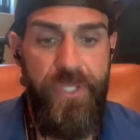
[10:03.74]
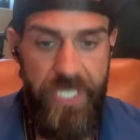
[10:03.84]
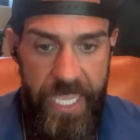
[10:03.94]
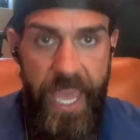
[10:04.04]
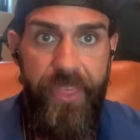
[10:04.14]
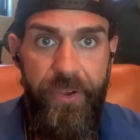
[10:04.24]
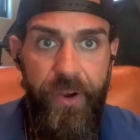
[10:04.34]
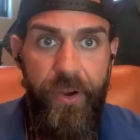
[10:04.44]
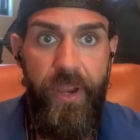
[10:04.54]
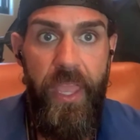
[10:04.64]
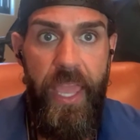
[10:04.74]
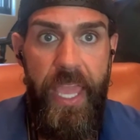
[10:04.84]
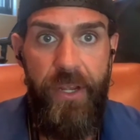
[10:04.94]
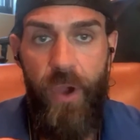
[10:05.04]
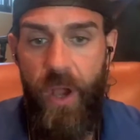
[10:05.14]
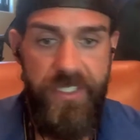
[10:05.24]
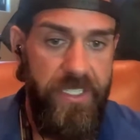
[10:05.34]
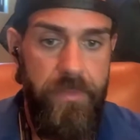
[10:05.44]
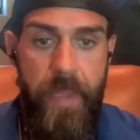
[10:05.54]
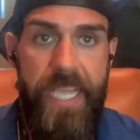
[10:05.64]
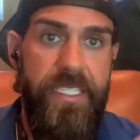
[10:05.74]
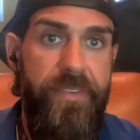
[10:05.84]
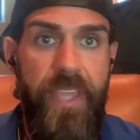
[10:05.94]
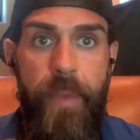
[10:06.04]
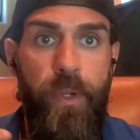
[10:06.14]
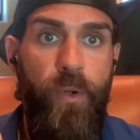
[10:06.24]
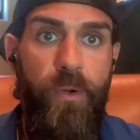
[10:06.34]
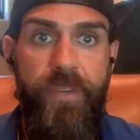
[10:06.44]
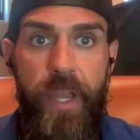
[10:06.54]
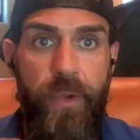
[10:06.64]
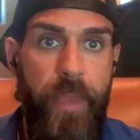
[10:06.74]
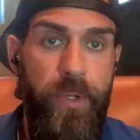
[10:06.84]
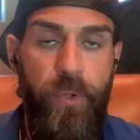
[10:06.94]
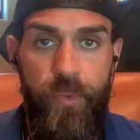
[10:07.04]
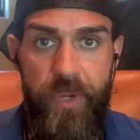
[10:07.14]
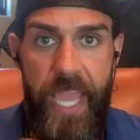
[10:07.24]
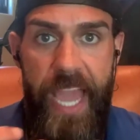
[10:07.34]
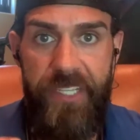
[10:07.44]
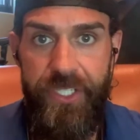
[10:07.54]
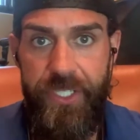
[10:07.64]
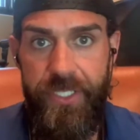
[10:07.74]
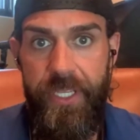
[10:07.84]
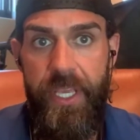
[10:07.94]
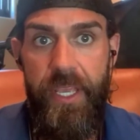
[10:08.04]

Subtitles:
together and cause this massive phytochemical reaction,